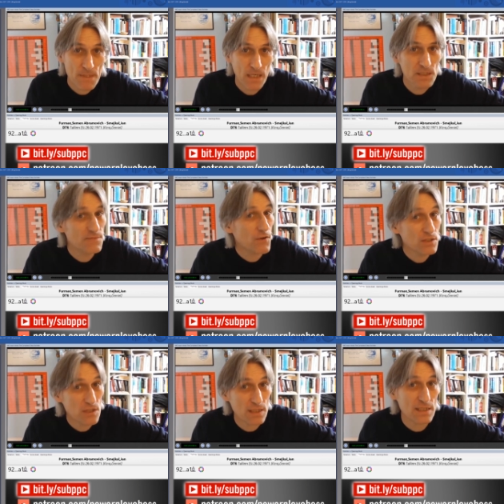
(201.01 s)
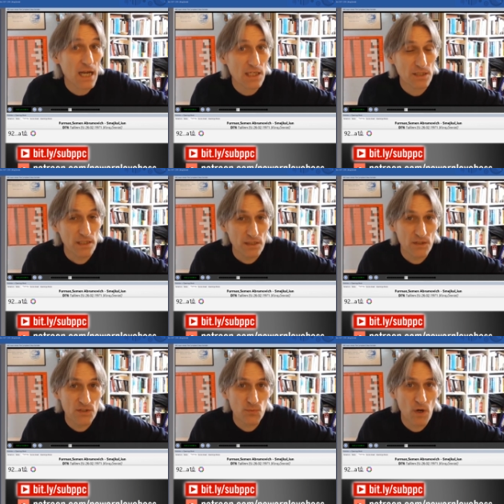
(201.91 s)
and it's very didactic
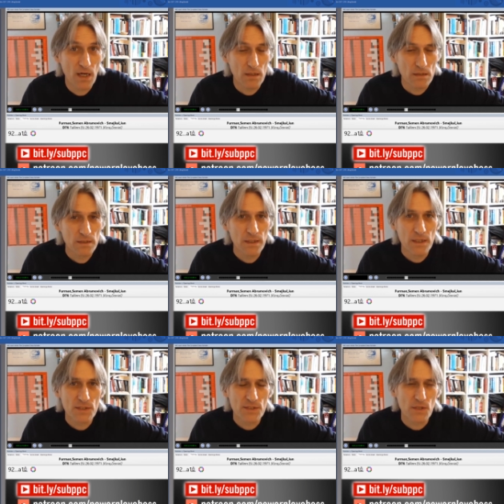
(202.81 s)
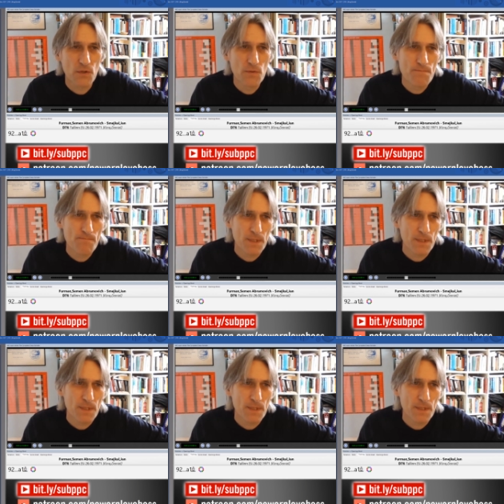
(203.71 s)
as well. So